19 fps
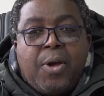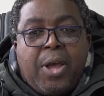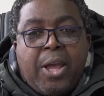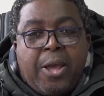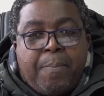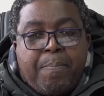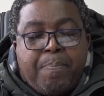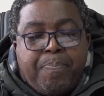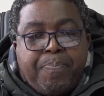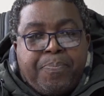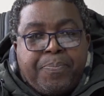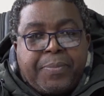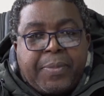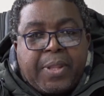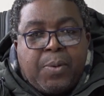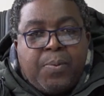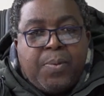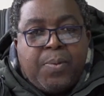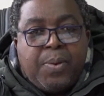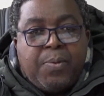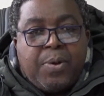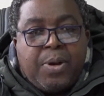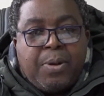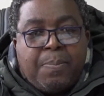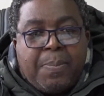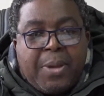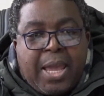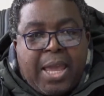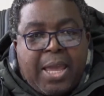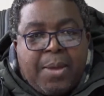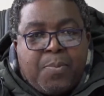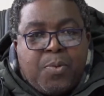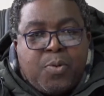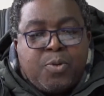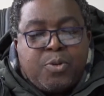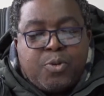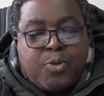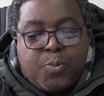we will be
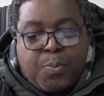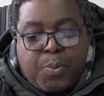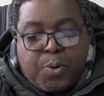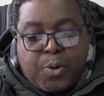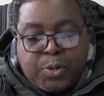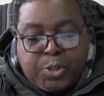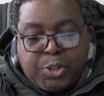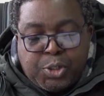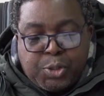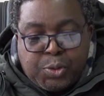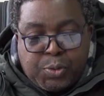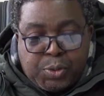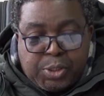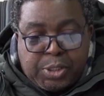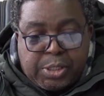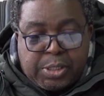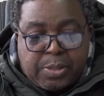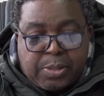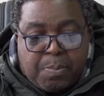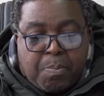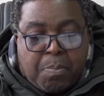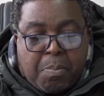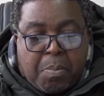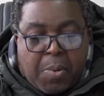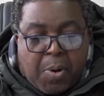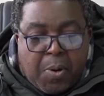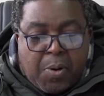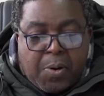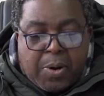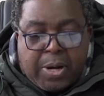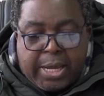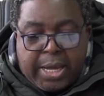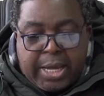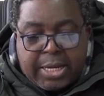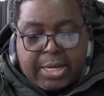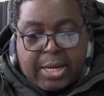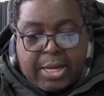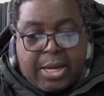able to produce more
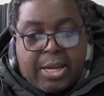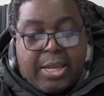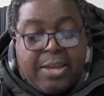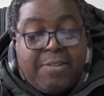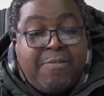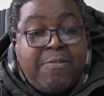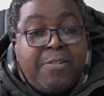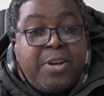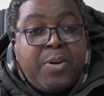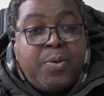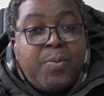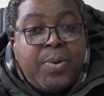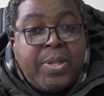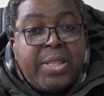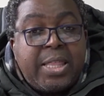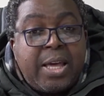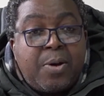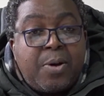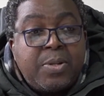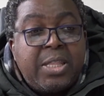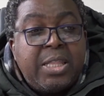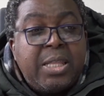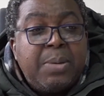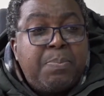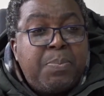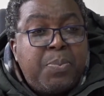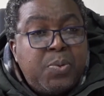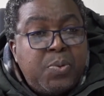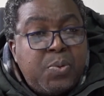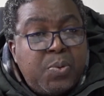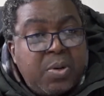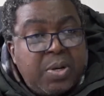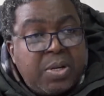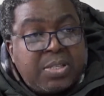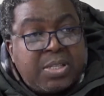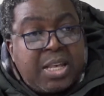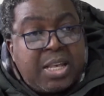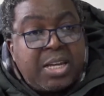cattle even without the
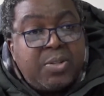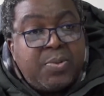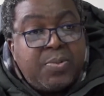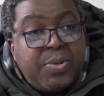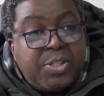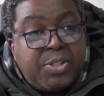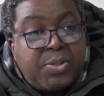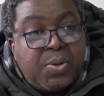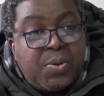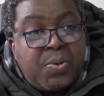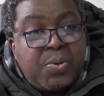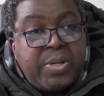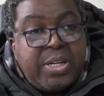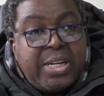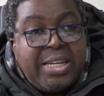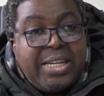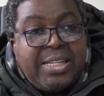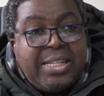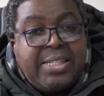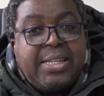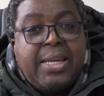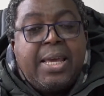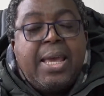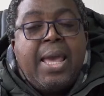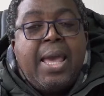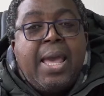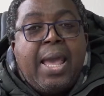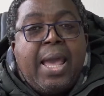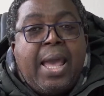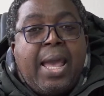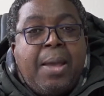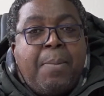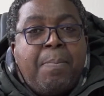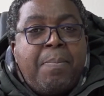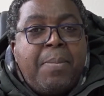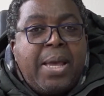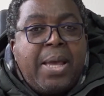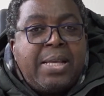bulls that we so need.
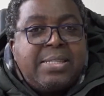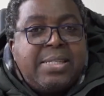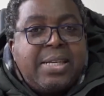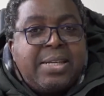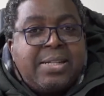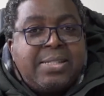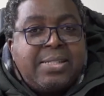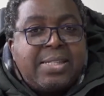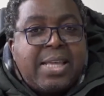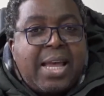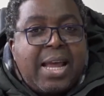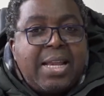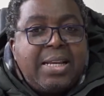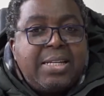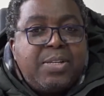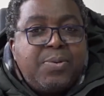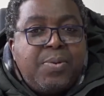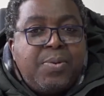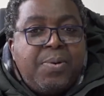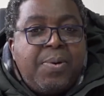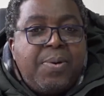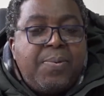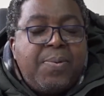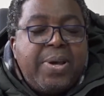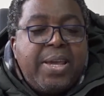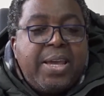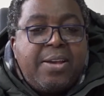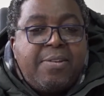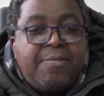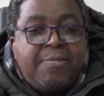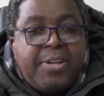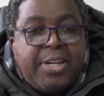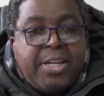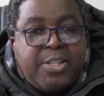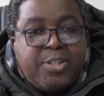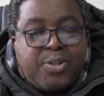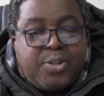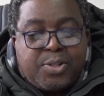As a result, we have
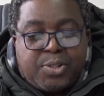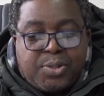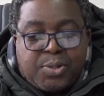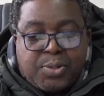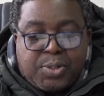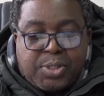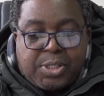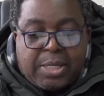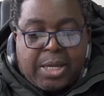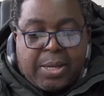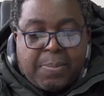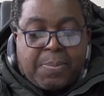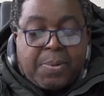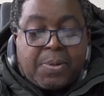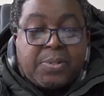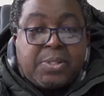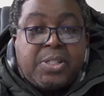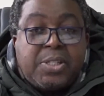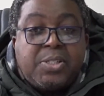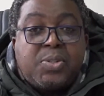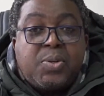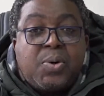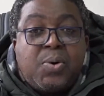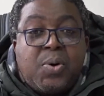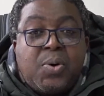introduced a process